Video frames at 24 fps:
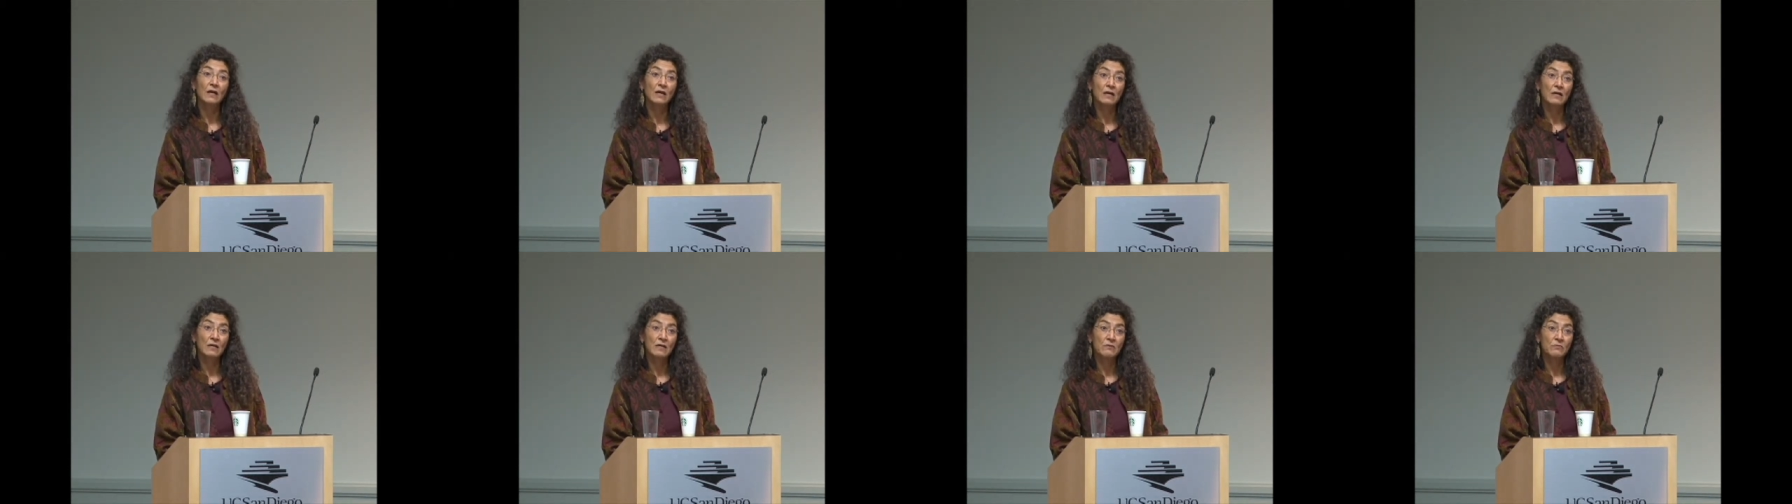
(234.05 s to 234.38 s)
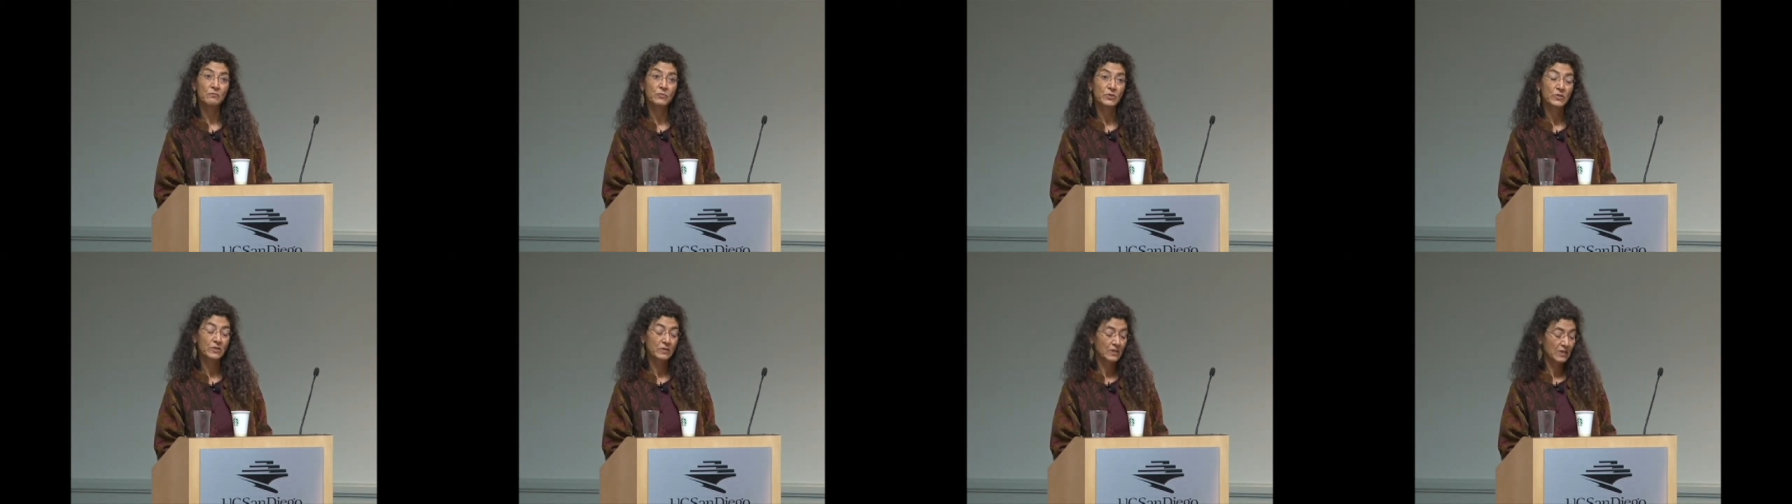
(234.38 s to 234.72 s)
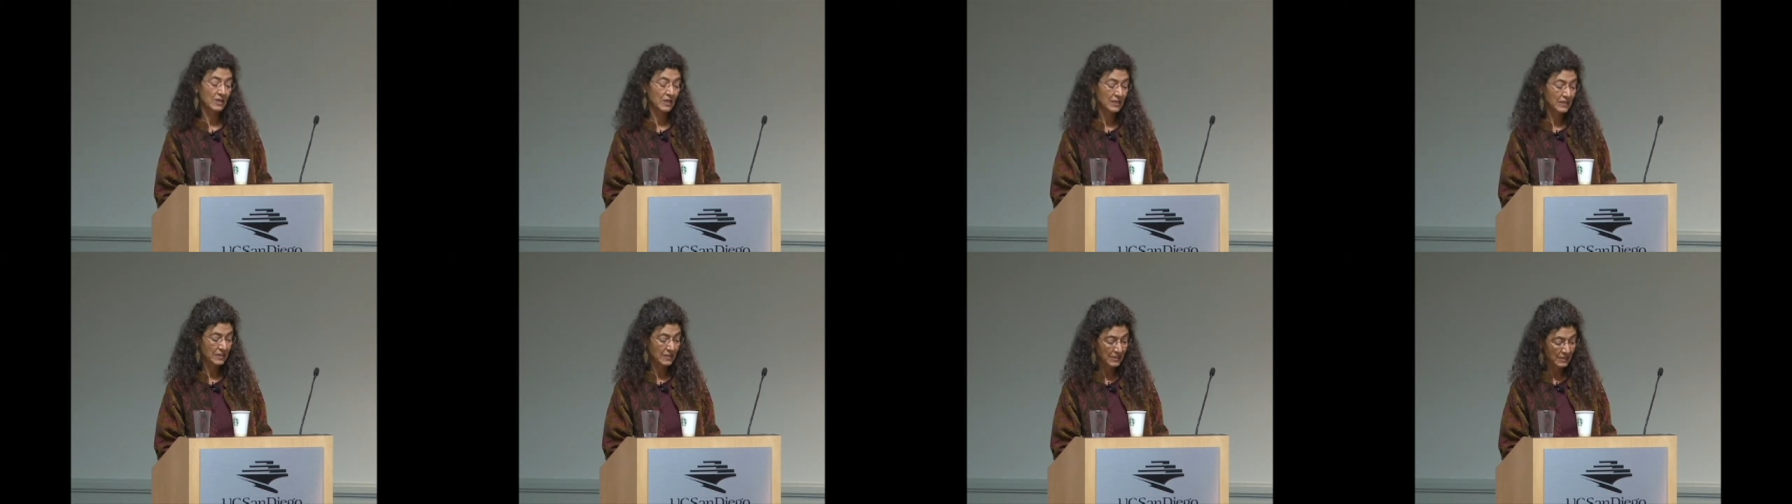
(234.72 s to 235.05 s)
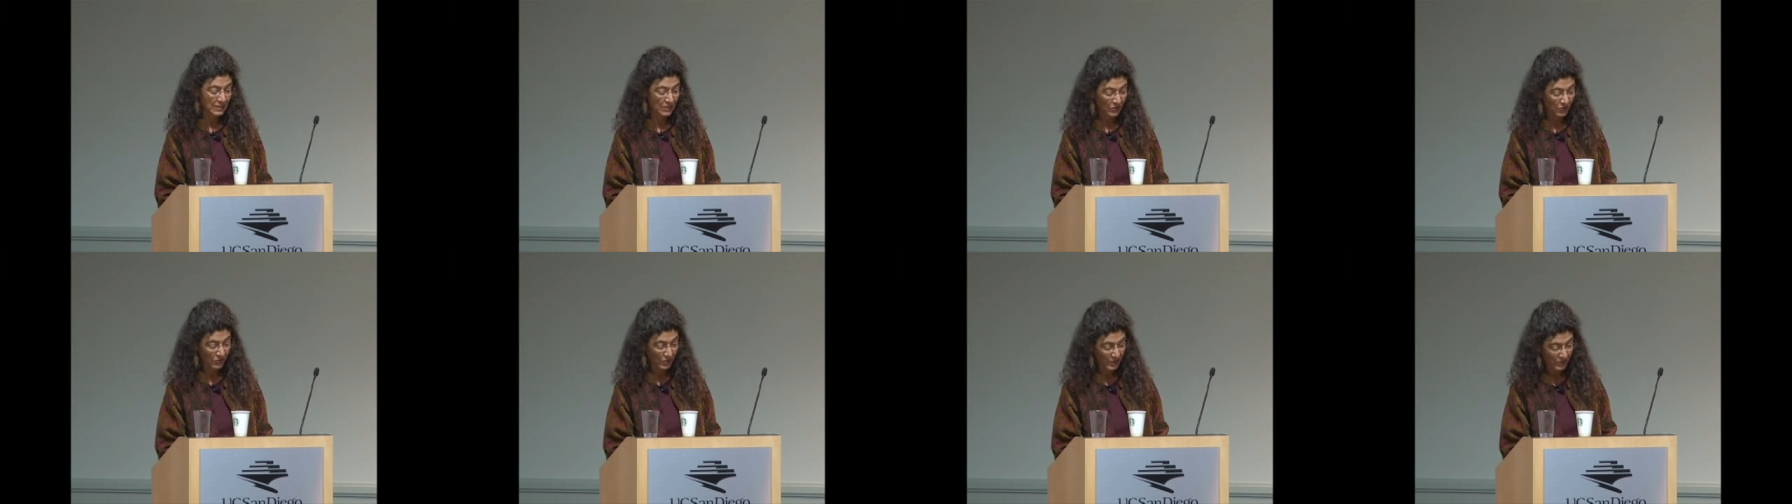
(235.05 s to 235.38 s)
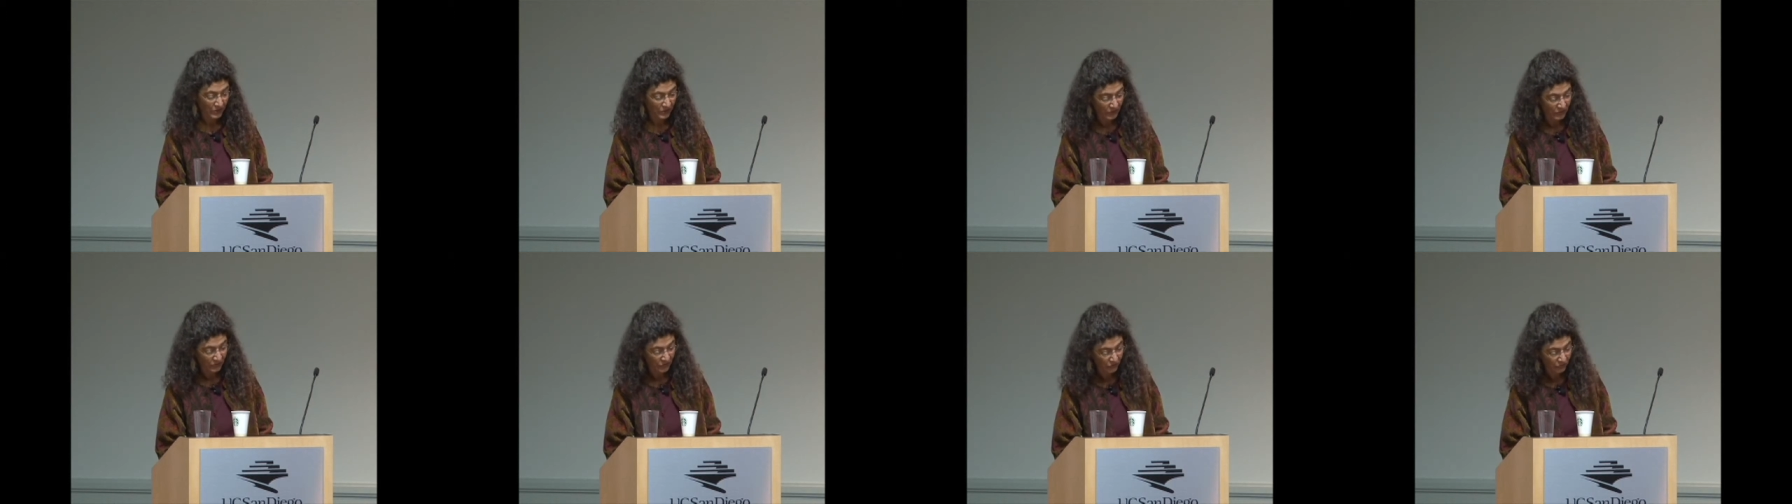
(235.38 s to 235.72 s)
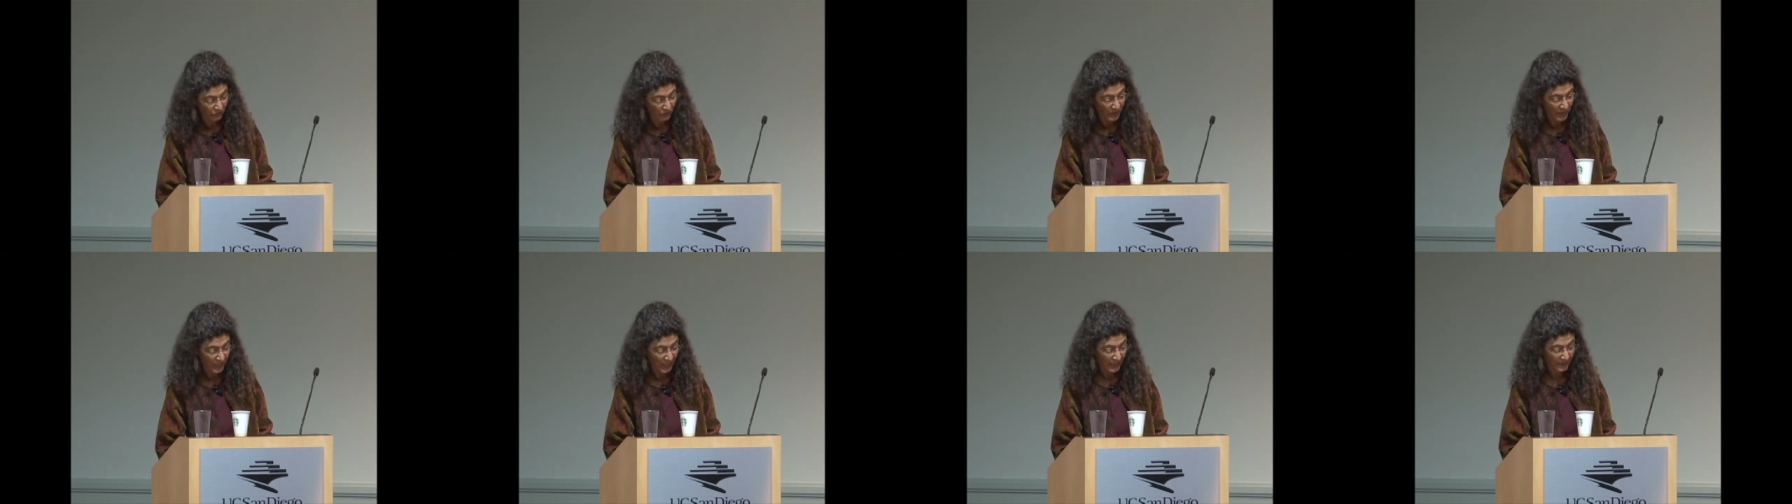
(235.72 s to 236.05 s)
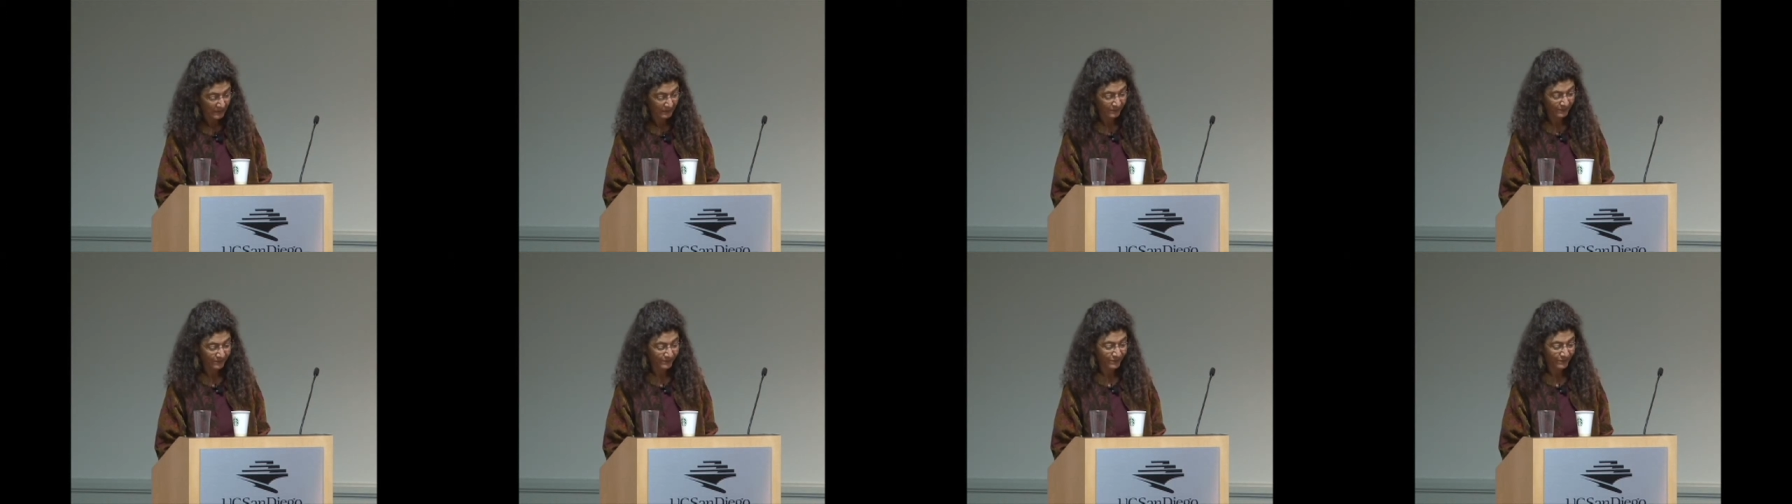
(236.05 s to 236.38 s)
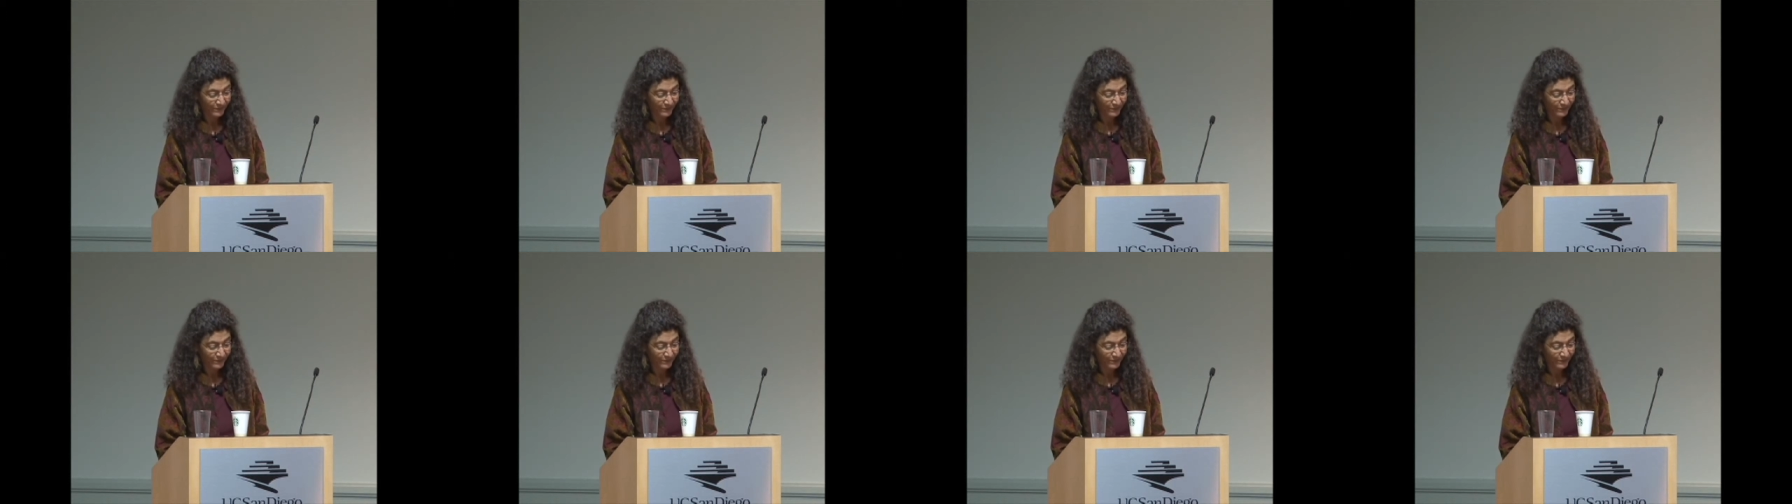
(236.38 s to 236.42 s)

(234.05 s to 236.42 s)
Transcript: arms necessary to do that.